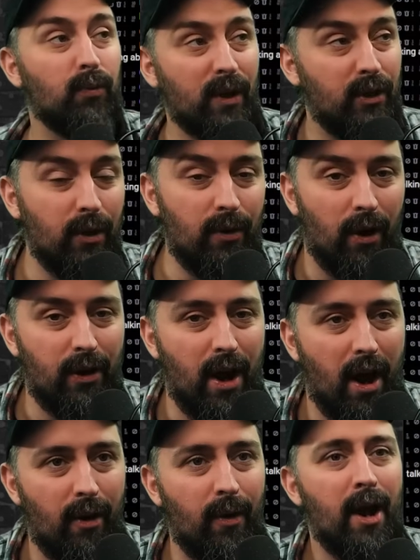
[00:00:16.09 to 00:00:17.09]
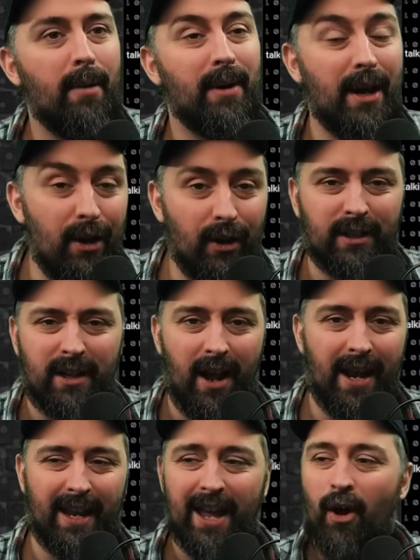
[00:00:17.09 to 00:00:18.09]
We do not know, but it looks
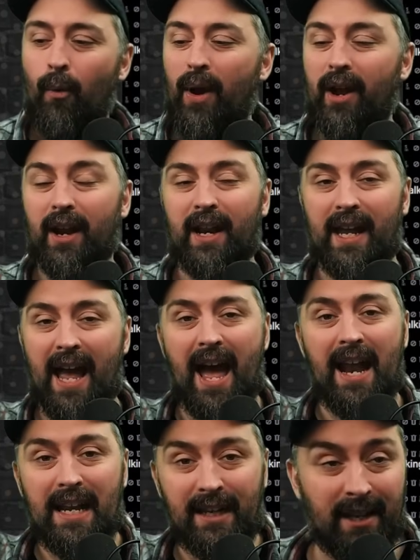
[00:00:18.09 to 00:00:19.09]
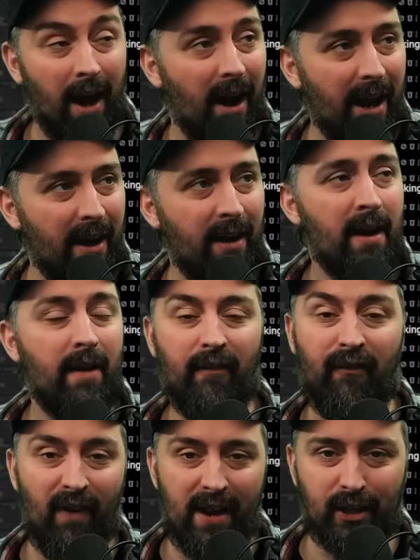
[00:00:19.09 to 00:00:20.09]
like we're going to get an entire
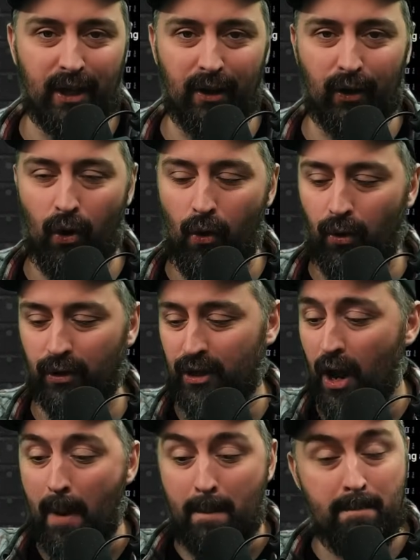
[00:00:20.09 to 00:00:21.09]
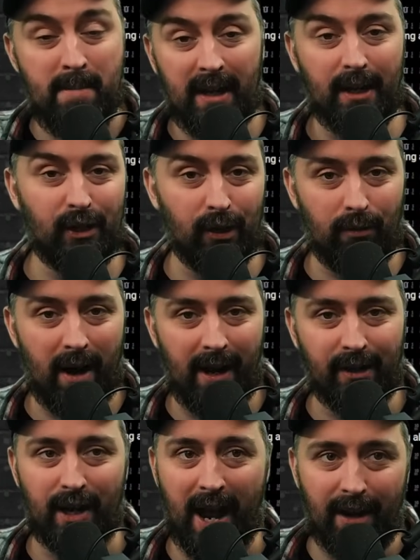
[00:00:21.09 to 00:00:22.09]
Flesh Eater Courts miniature
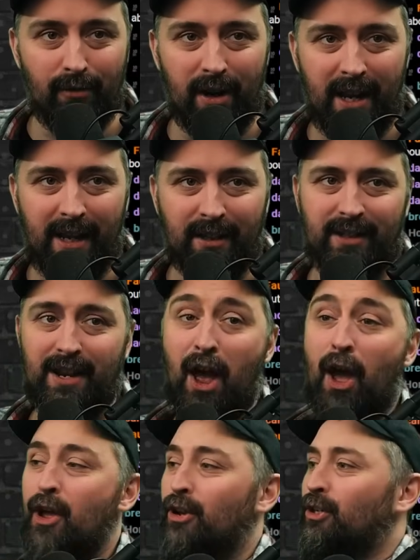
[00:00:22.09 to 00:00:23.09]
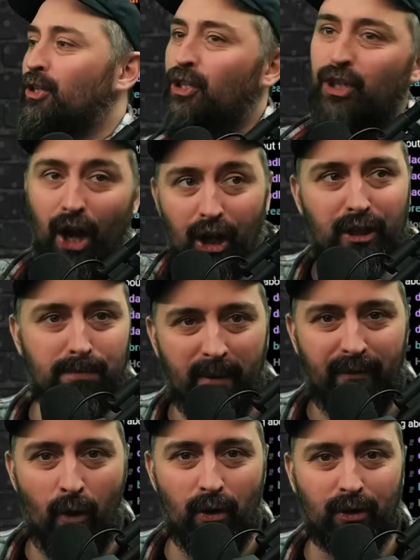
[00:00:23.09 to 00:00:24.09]
range and release just
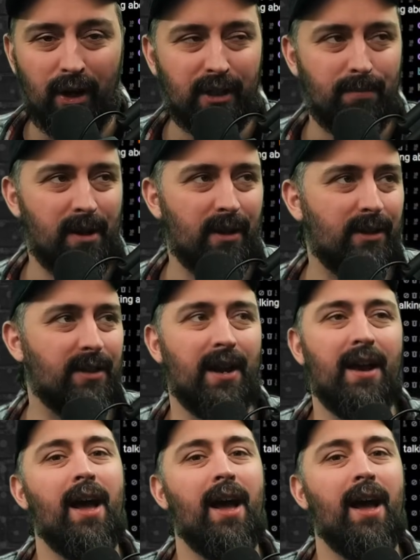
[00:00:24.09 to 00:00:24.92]
before Christmas.